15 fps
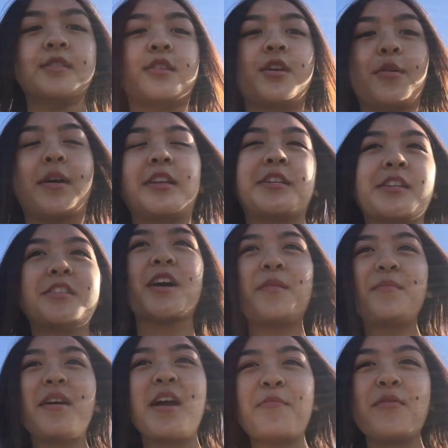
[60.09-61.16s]
So I just got
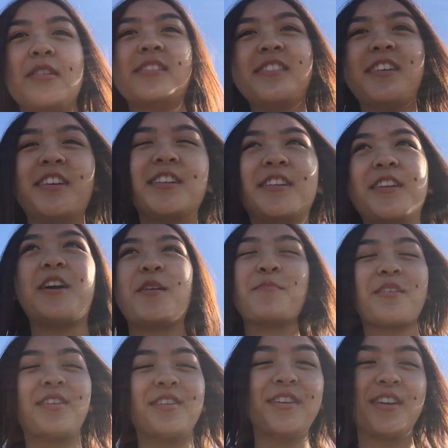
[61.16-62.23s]
my eyebrows done and now
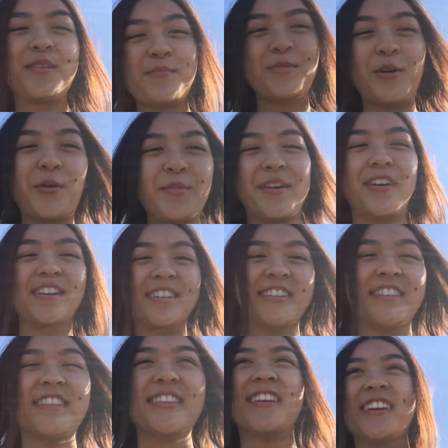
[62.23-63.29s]
I'm gonna get boba.
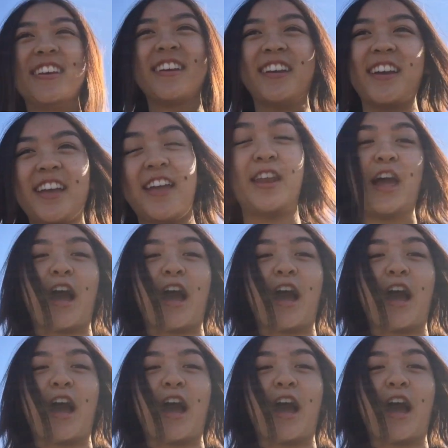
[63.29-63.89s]
And